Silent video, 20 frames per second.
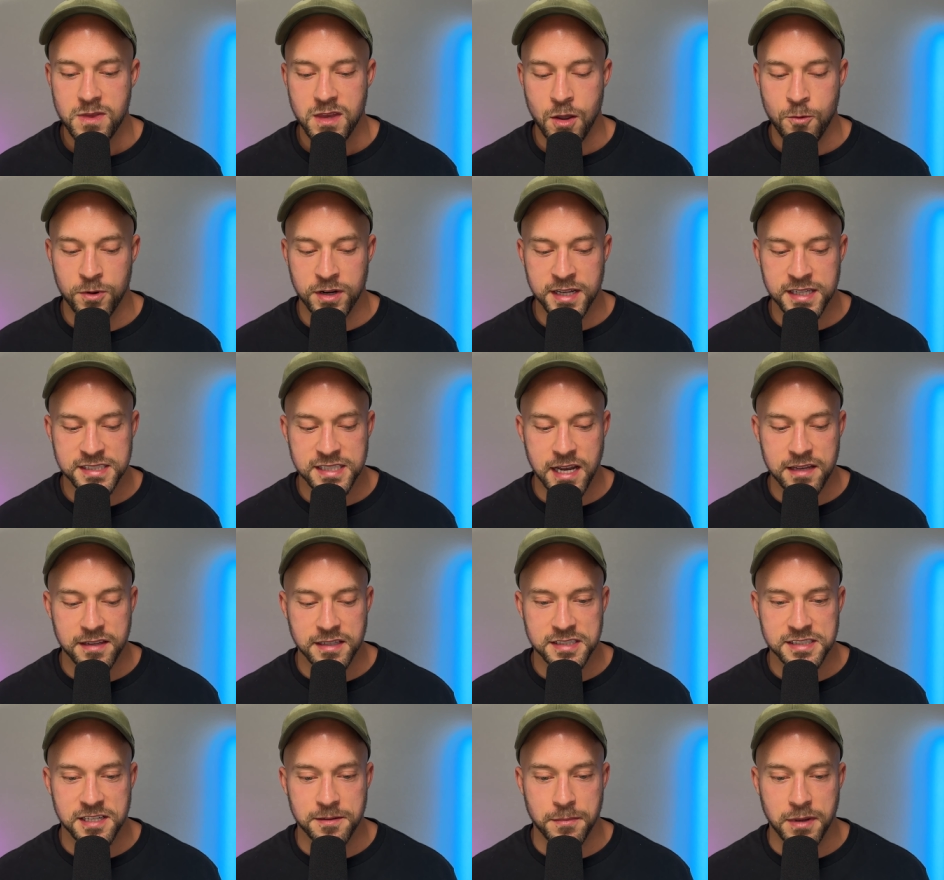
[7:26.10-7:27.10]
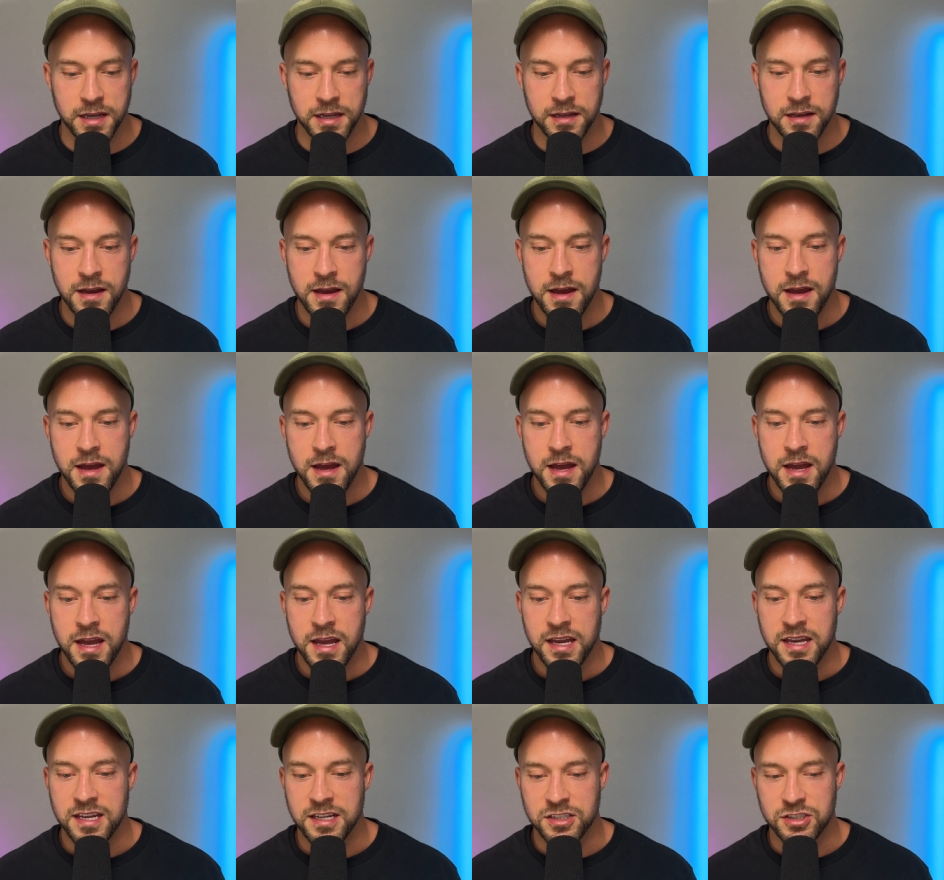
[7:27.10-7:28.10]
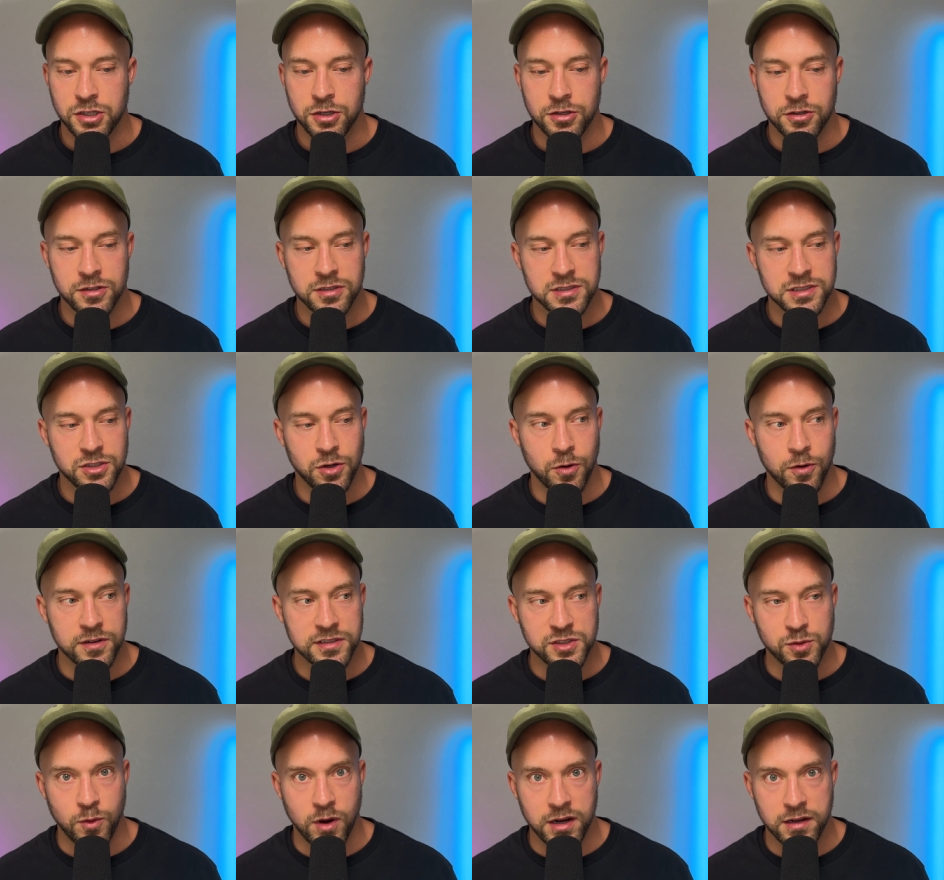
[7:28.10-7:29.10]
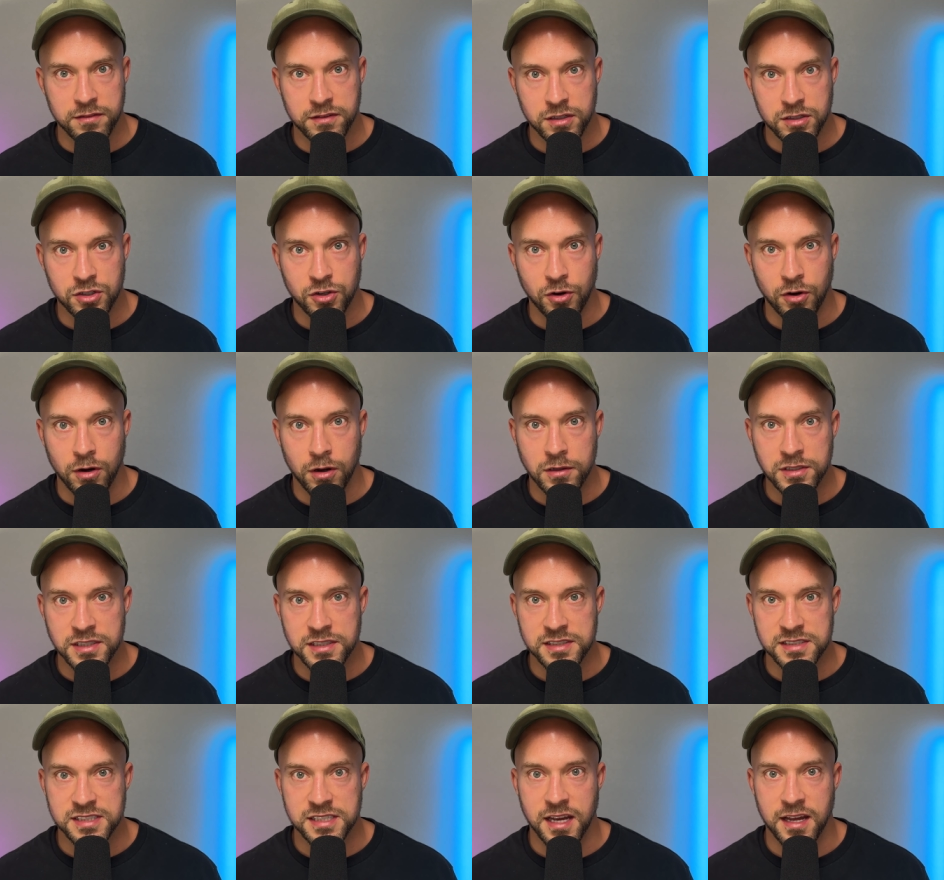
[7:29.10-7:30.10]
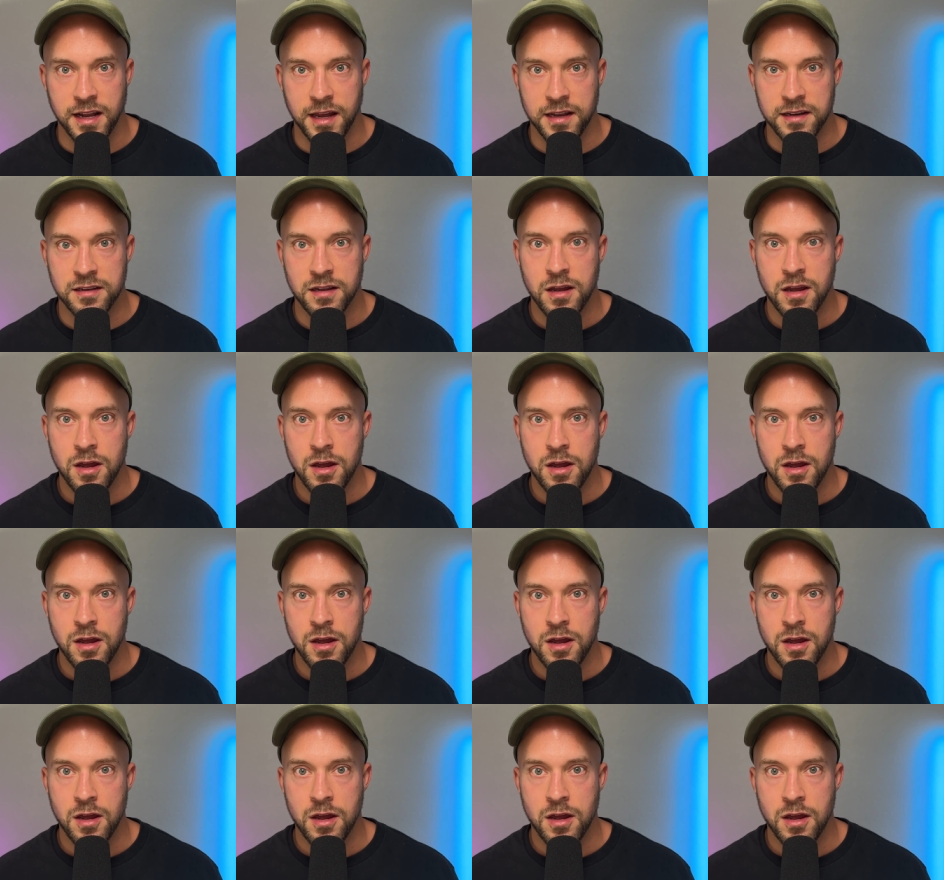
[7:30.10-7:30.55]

When he said this to me, he turned towards one of the girls and said it